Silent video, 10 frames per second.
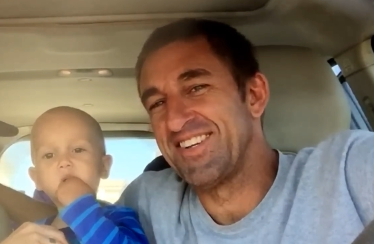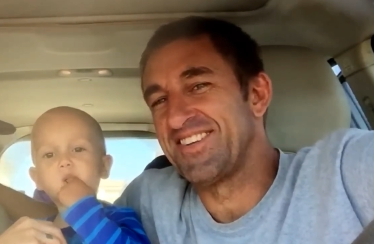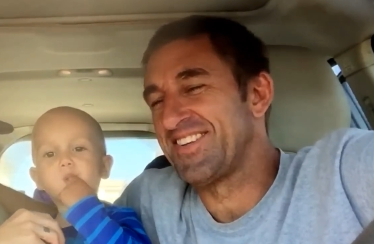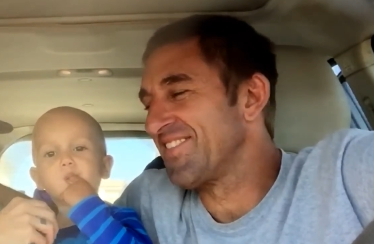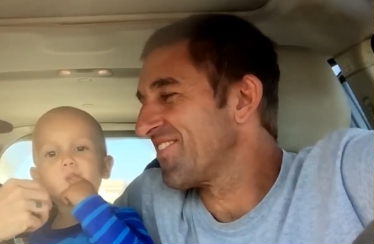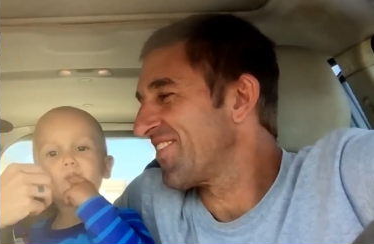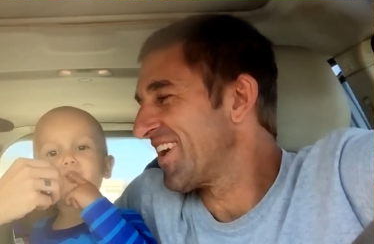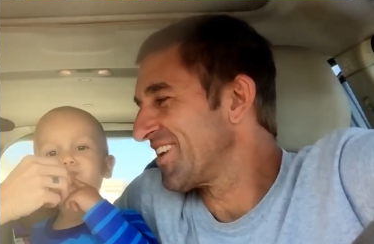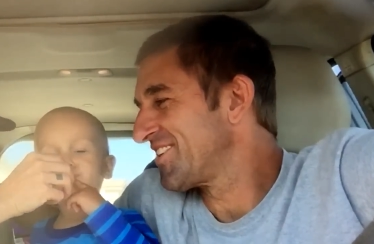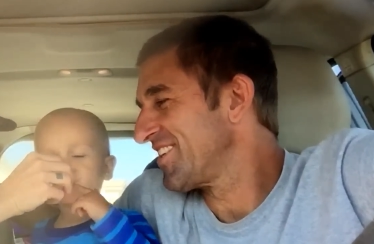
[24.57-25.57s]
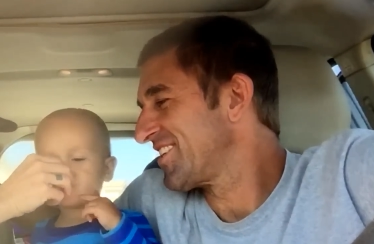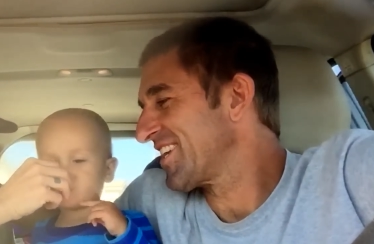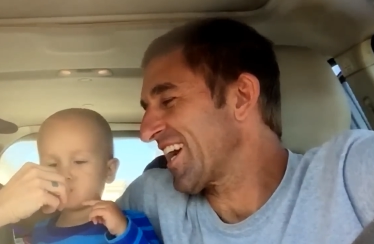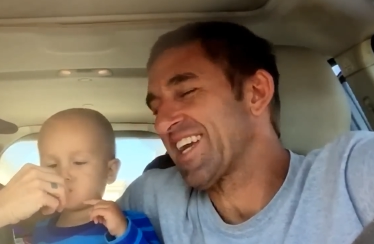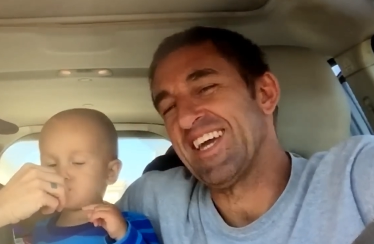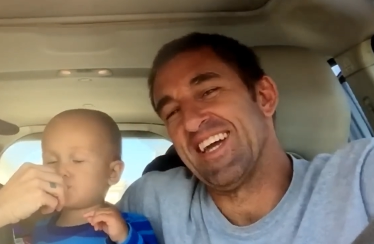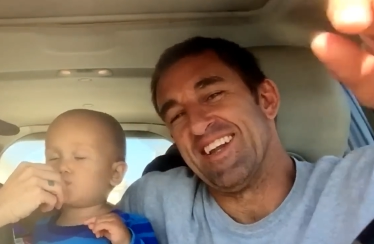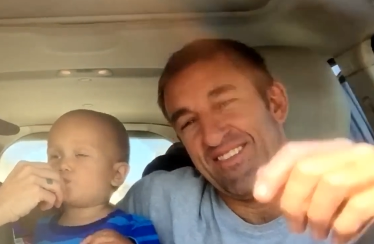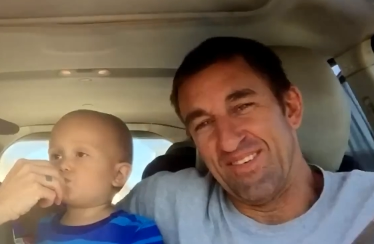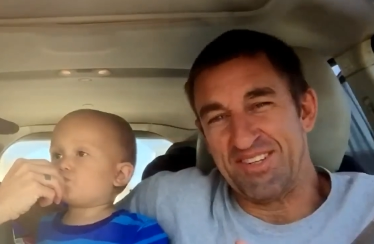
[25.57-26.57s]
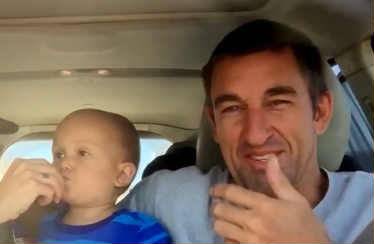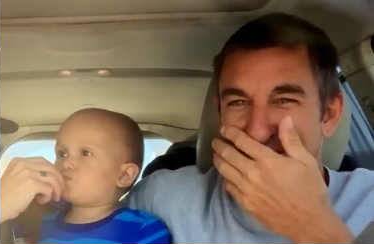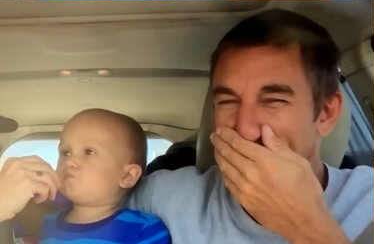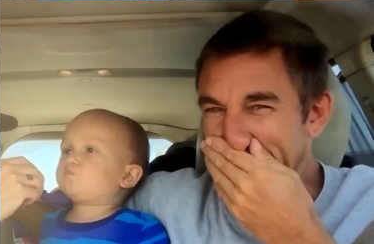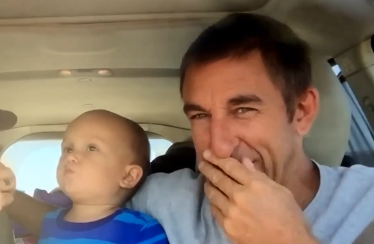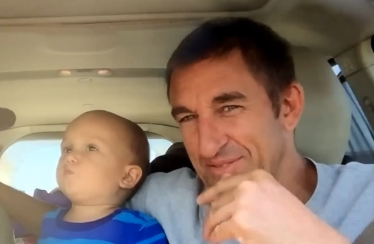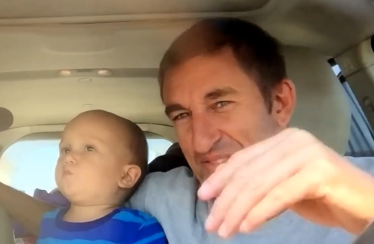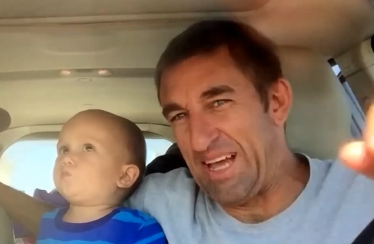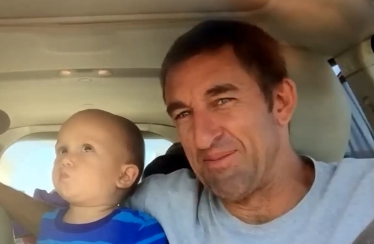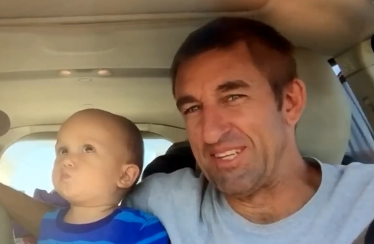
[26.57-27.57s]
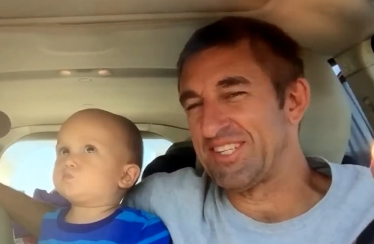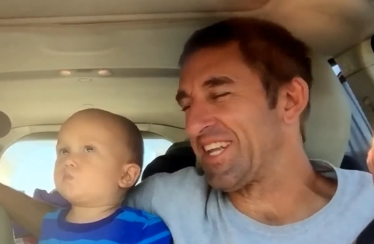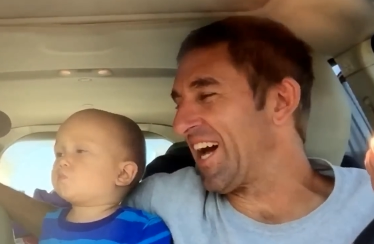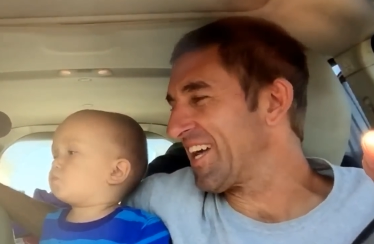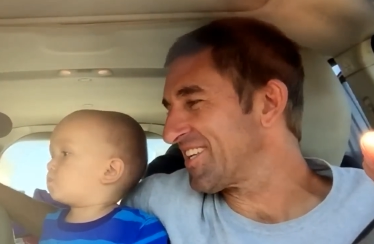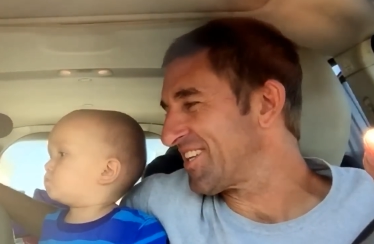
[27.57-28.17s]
Speaker 1: you? you why don't you check in? What's the, what's the family status